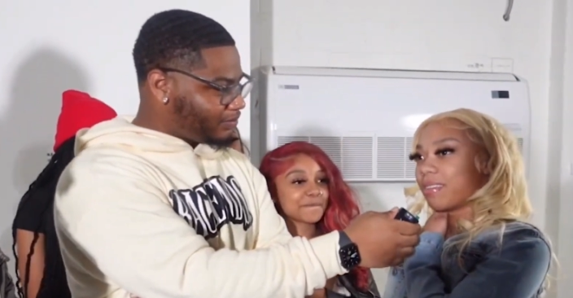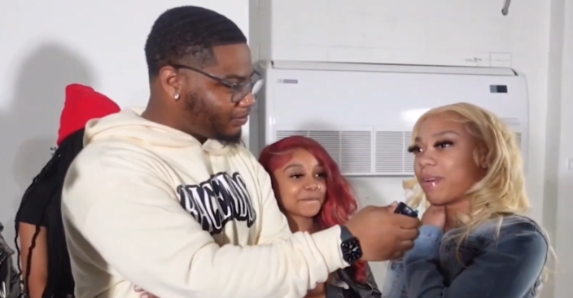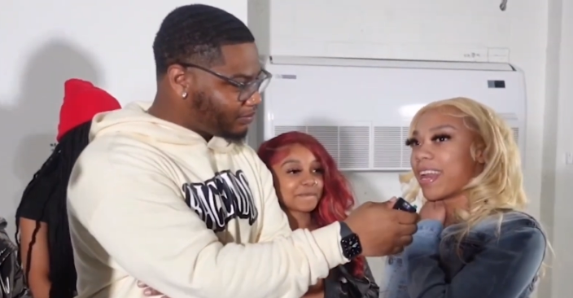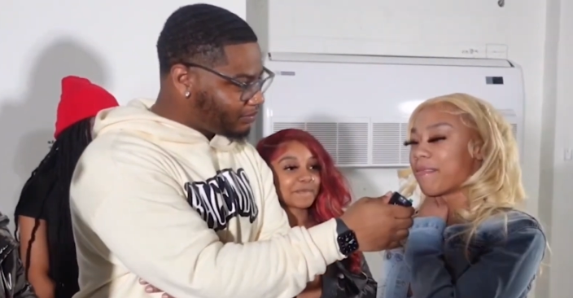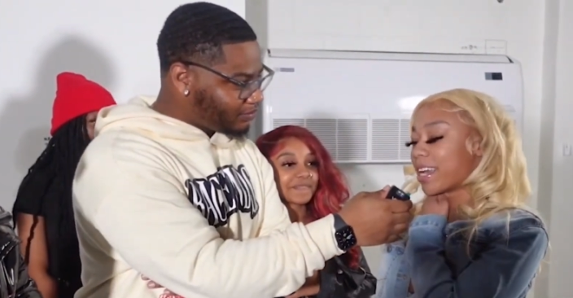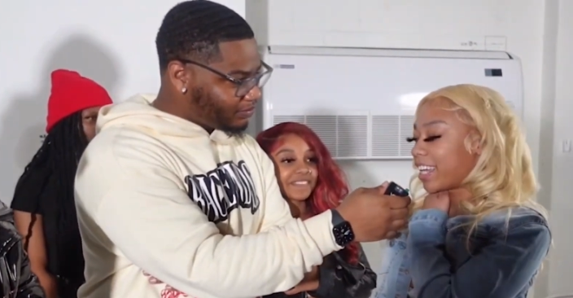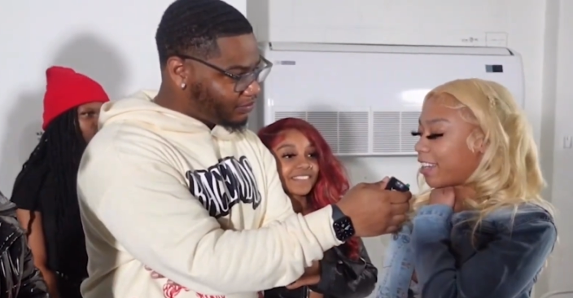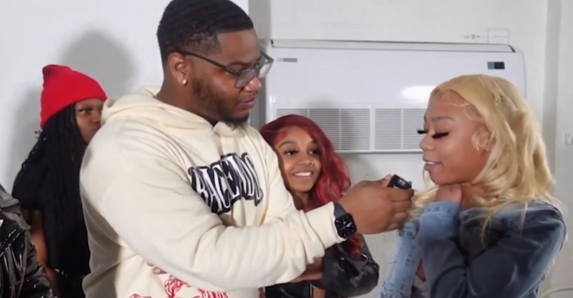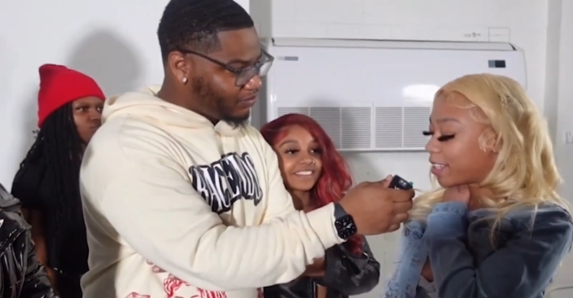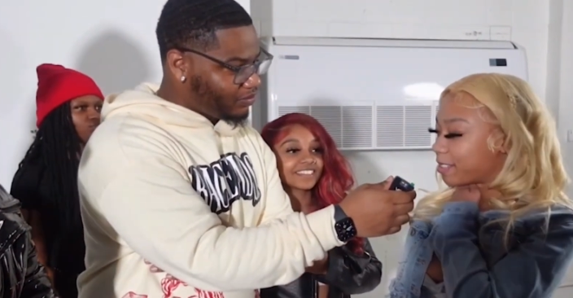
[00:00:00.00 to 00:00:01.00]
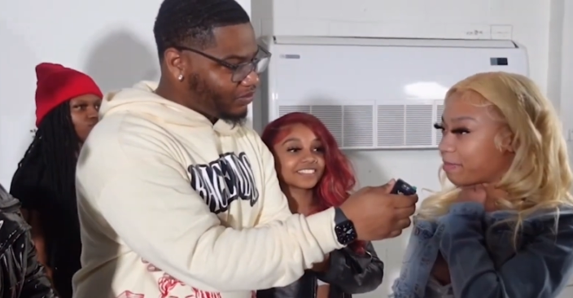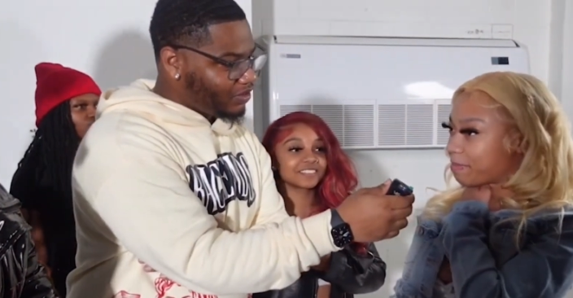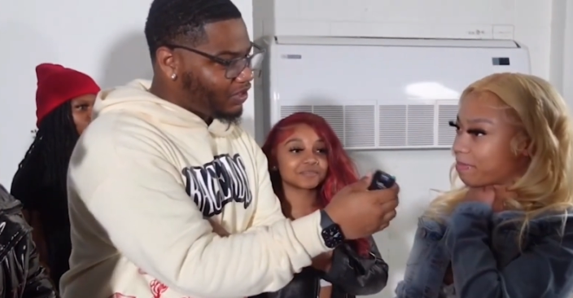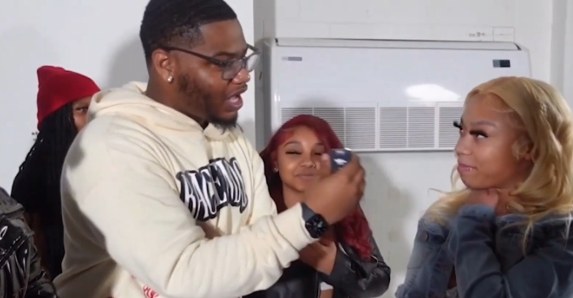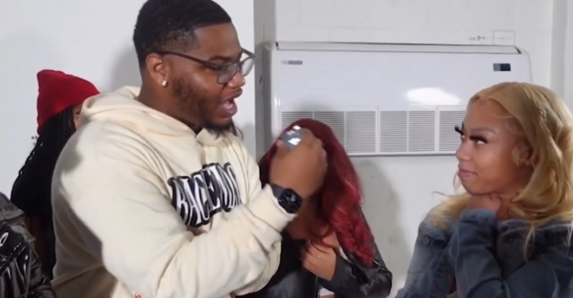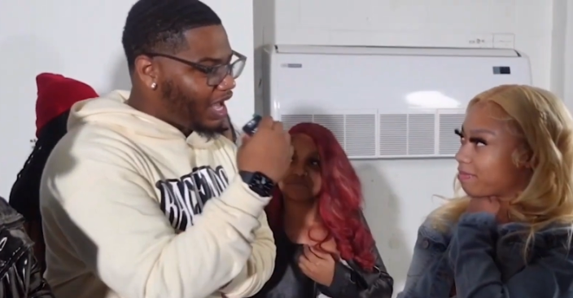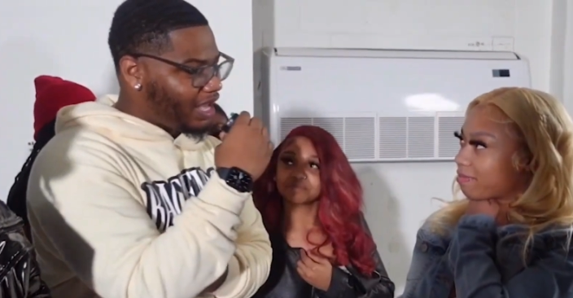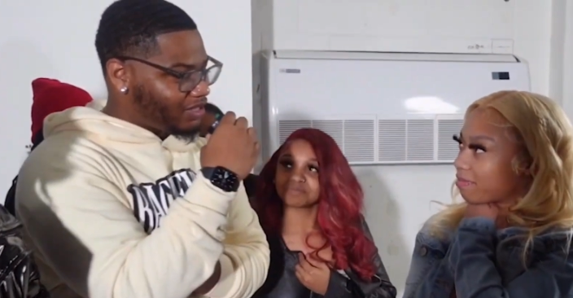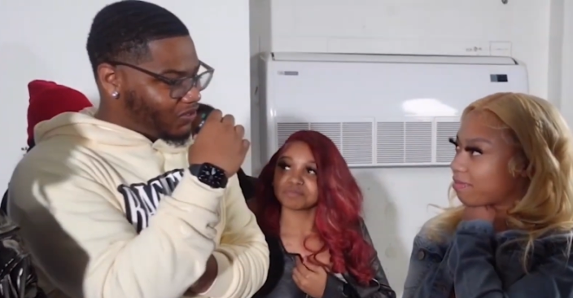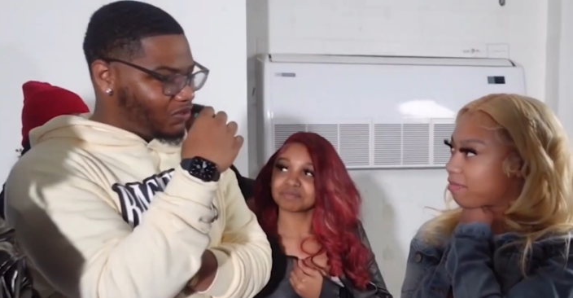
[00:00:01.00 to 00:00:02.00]
Speaker 1: My name is Ikeria. All
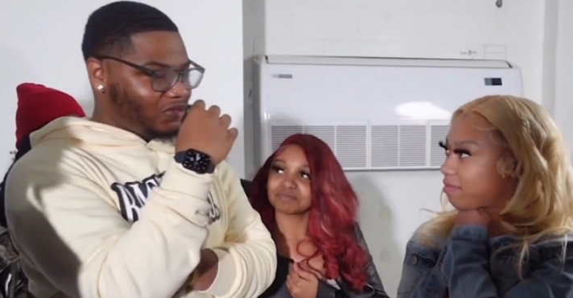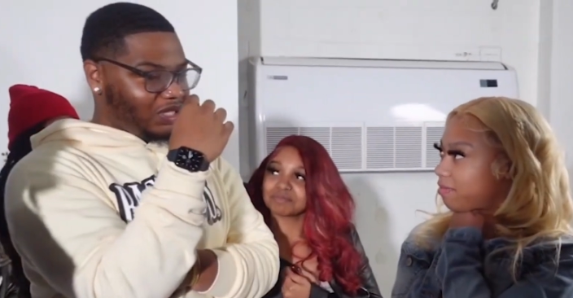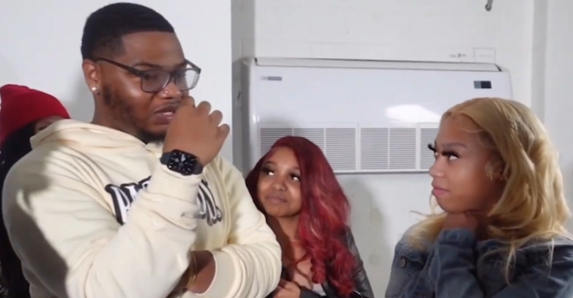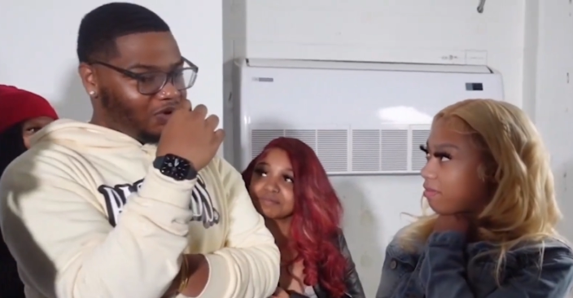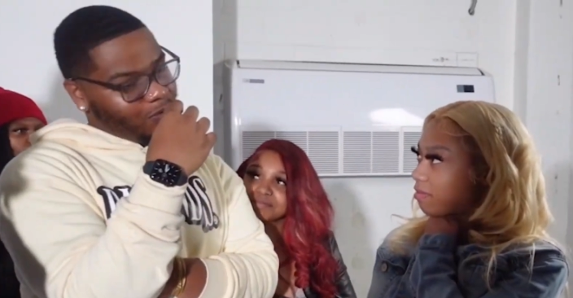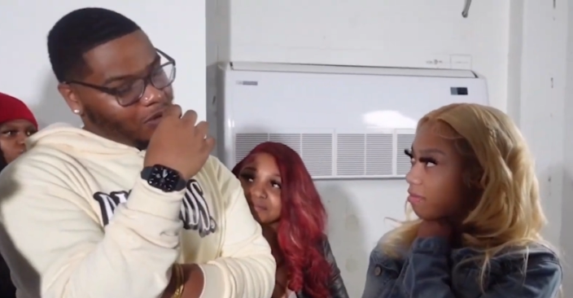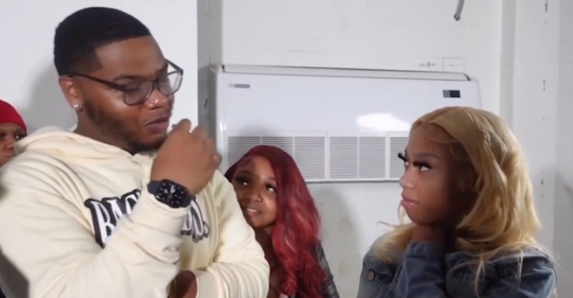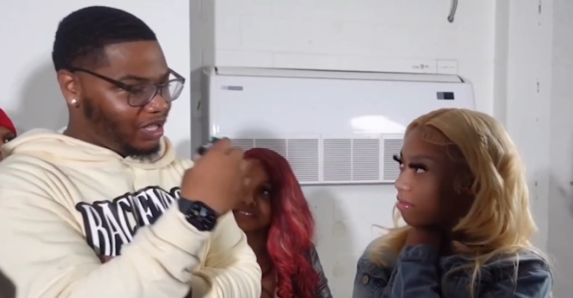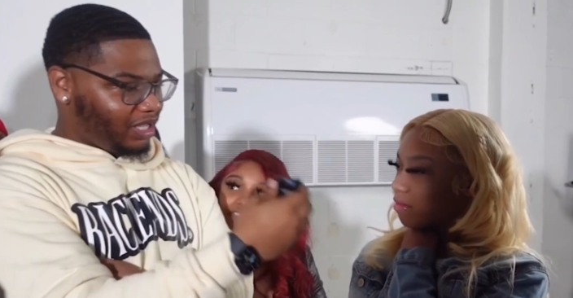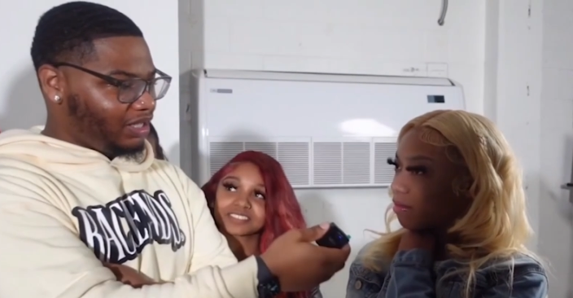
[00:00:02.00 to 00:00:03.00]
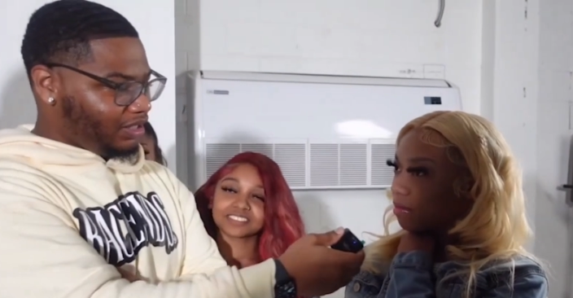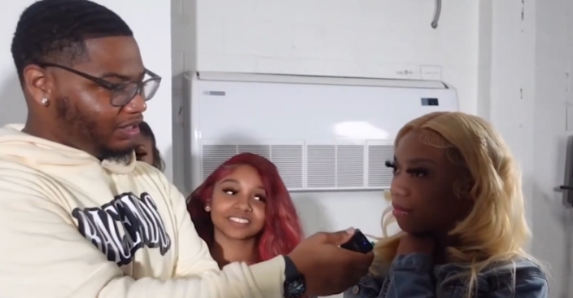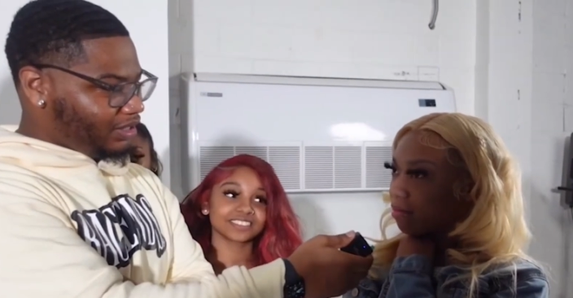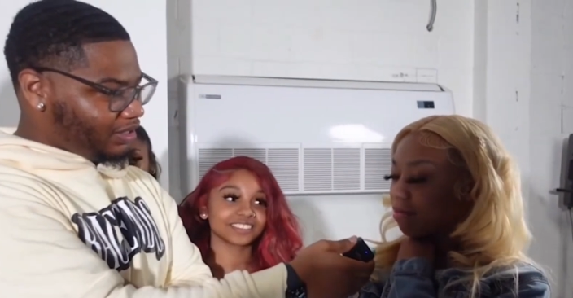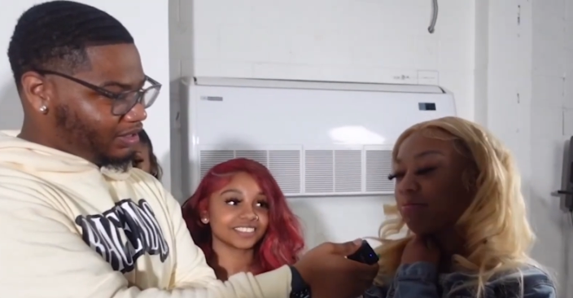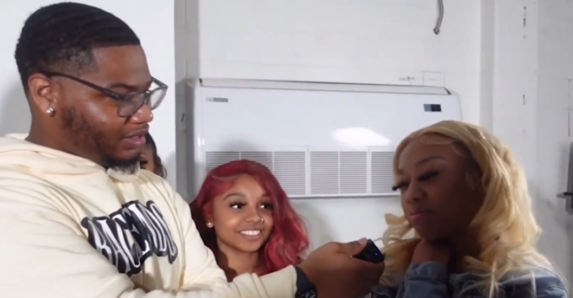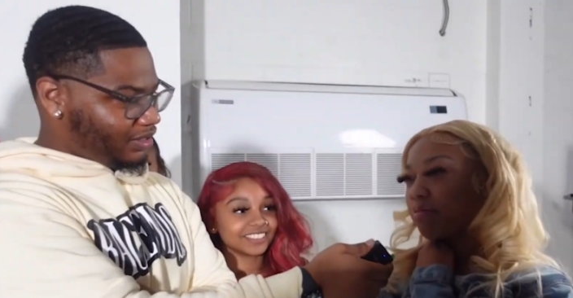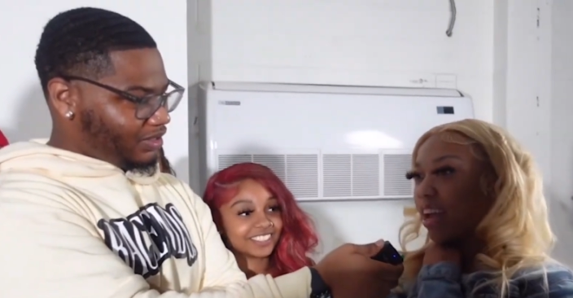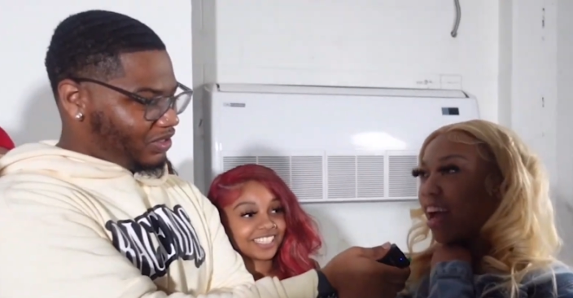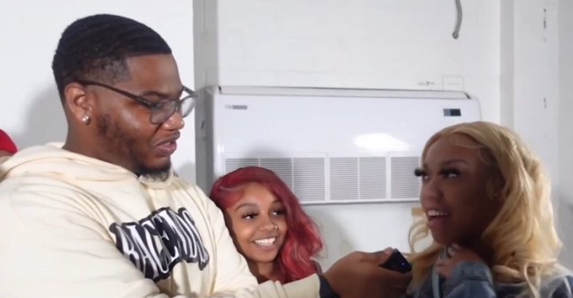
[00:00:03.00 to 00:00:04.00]
Speaker 2: right. So you want my boy?
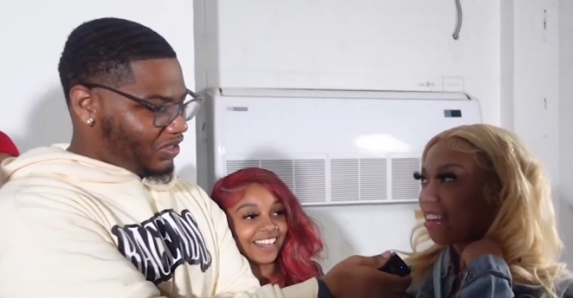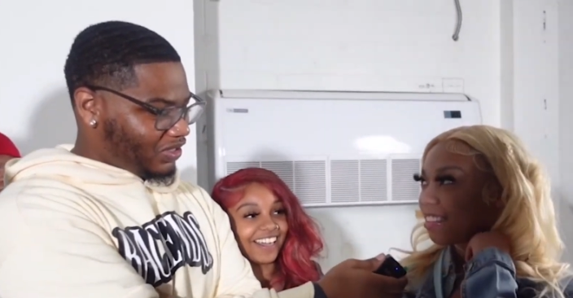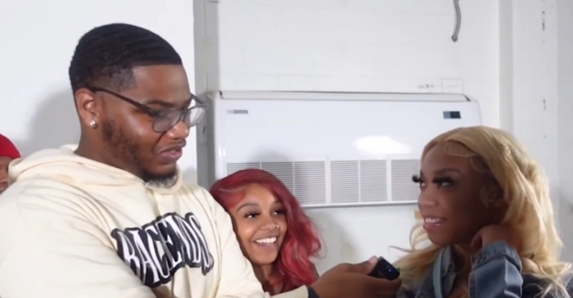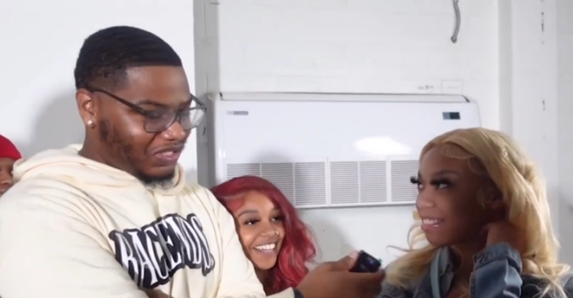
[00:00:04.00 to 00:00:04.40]
Yeah.